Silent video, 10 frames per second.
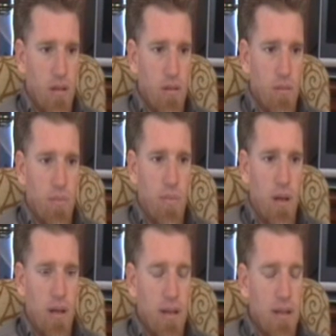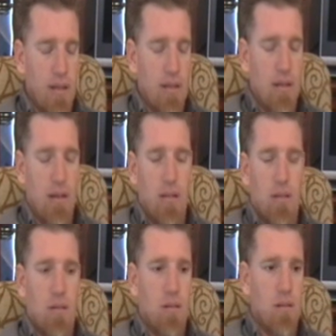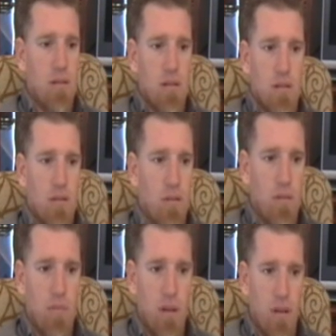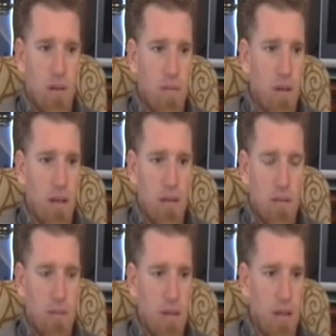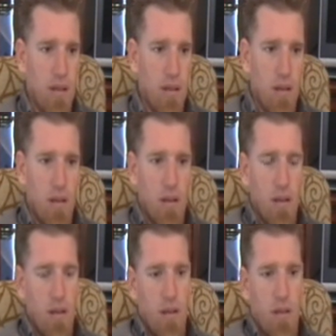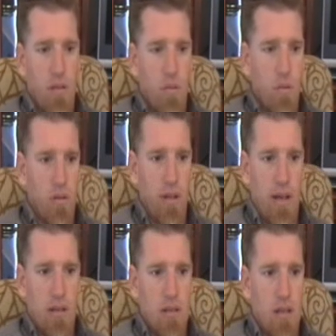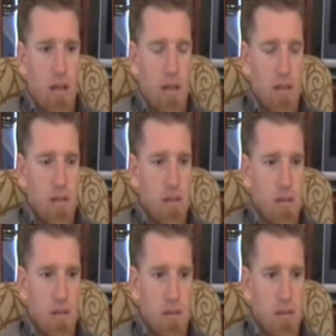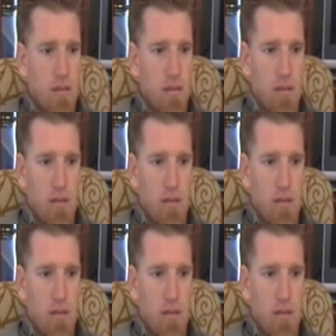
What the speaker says: Your body inside is just going a million miles a minute, and the world outside is just,